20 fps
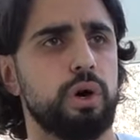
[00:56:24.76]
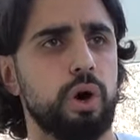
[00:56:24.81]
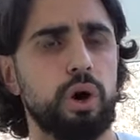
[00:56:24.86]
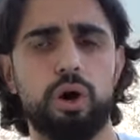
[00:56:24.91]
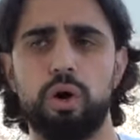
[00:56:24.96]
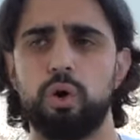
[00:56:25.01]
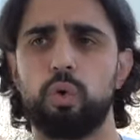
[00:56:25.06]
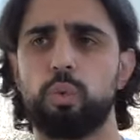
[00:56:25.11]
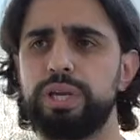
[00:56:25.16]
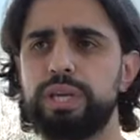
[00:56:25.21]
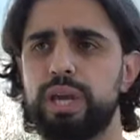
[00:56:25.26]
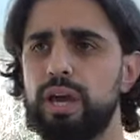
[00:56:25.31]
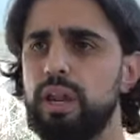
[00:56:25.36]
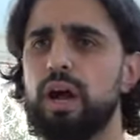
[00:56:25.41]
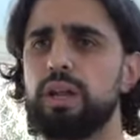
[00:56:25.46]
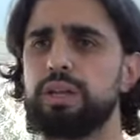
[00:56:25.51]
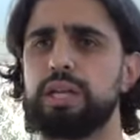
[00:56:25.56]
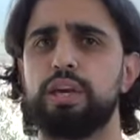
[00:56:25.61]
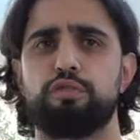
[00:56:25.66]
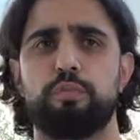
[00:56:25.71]
oh, we
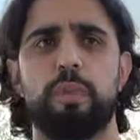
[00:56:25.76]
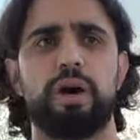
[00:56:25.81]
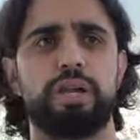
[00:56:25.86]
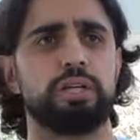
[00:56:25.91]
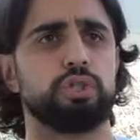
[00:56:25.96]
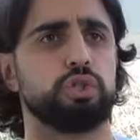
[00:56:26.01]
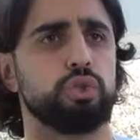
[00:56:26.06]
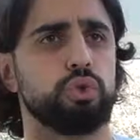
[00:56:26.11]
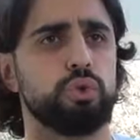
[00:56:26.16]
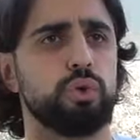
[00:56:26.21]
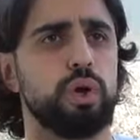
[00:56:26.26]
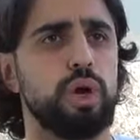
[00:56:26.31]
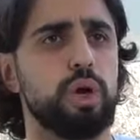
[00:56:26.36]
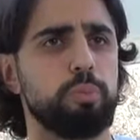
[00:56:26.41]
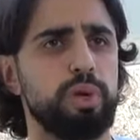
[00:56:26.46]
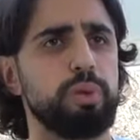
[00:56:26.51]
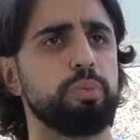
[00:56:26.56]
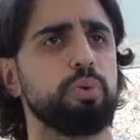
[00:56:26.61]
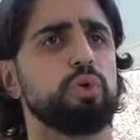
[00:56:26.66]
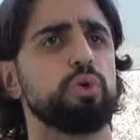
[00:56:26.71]
cannot give money to
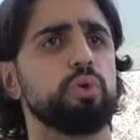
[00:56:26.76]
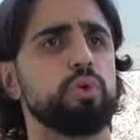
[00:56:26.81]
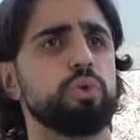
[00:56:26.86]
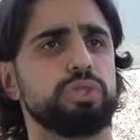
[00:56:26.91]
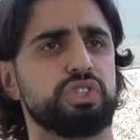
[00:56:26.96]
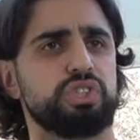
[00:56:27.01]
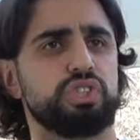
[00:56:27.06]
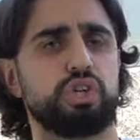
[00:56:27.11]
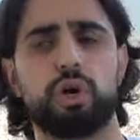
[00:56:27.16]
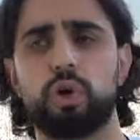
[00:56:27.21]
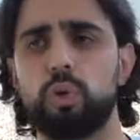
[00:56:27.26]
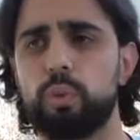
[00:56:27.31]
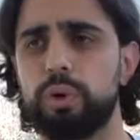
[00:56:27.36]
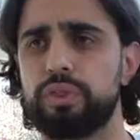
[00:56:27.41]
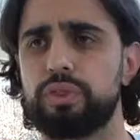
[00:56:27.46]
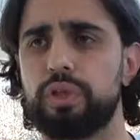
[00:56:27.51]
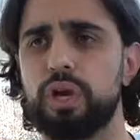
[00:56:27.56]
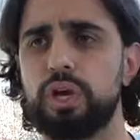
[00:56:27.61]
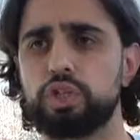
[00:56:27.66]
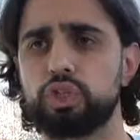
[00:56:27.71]
people who struggle
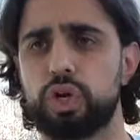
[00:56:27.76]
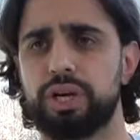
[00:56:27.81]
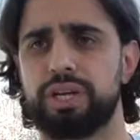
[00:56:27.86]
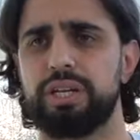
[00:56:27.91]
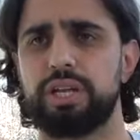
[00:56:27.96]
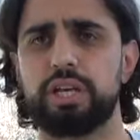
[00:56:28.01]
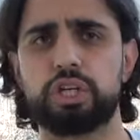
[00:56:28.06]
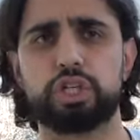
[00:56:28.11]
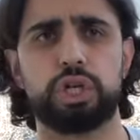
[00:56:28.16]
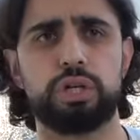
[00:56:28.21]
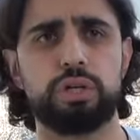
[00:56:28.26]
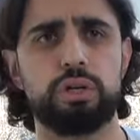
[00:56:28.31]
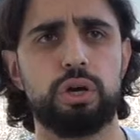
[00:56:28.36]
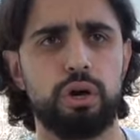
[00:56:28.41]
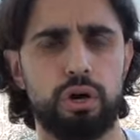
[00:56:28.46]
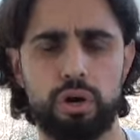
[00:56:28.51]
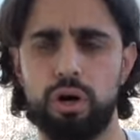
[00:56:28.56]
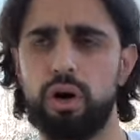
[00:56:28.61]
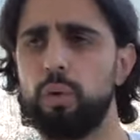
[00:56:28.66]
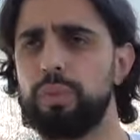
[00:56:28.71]
with drug addiction.
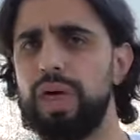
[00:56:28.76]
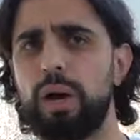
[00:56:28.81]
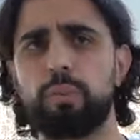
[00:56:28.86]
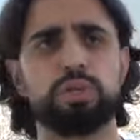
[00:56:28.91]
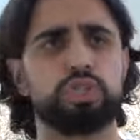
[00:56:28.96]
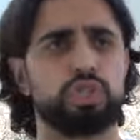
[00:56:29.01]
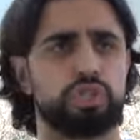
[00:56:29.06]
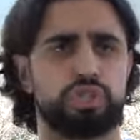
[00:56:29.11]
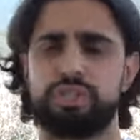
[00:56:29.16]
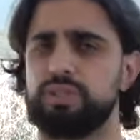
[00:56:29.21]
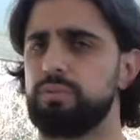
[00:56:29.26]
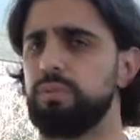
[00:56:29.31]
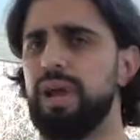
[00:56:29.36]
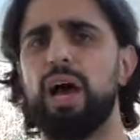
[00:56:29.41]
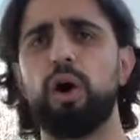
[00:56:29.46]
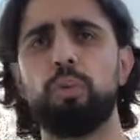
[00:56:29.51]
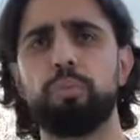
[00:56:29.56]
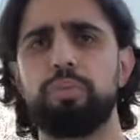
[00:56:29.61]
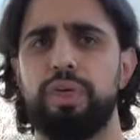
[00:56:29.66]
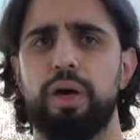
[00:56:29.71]
Oh, that would just
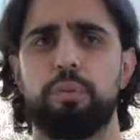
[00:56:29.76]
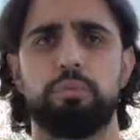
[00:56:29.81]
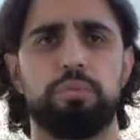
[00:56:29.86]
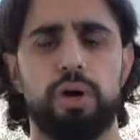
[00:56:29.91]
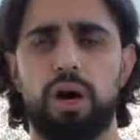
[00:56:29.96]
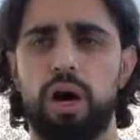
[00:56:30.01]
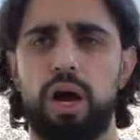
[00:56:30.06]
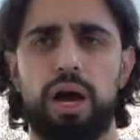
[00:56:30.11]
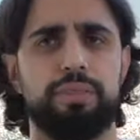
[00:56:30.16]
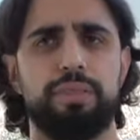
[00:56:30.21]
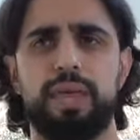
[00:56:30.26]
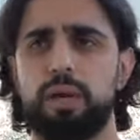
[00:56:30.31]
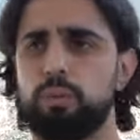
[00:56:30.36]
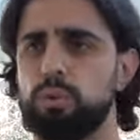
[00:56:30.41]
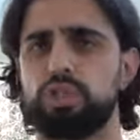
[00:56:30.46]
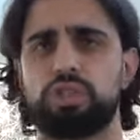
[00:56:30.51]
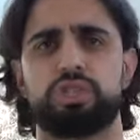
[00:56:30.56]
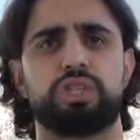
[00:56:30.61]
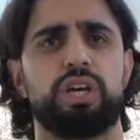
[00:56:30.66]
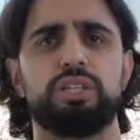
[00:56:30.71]
help them uh, and they
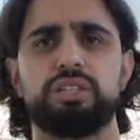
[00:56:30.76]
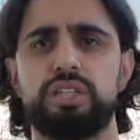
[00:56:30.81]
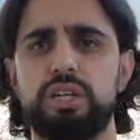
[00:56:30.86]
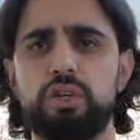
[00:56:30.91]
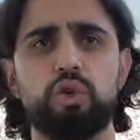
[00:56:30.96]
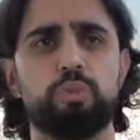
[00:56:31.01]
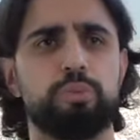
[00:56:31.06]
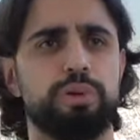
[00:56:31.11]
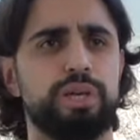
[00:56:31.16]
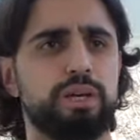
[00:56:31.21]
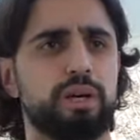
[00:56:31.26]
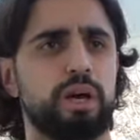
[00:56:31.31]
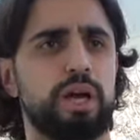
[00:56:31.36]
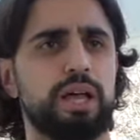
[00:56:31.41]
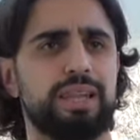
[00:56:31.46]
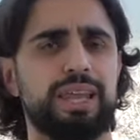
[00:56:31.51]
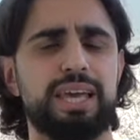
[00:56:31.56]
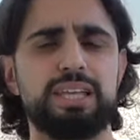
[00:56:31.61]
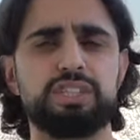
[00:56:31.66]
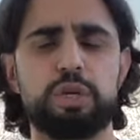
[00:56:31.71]
would just continue being
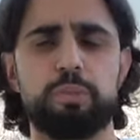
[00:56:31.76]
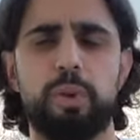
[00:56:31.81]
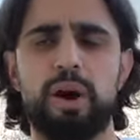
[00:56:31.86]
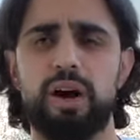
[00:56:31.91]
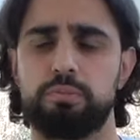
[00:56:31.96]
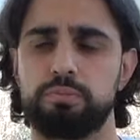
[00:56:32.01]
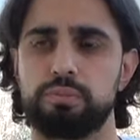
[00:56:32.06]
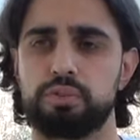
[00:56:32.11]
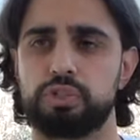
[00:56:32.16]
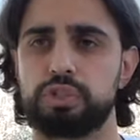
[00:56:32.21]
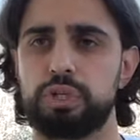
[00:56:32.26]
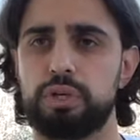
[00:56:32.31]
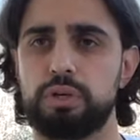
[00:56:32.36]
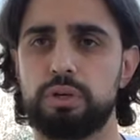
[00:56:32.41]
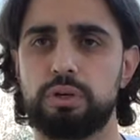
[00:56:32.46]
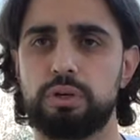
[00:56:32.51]
lazy bums.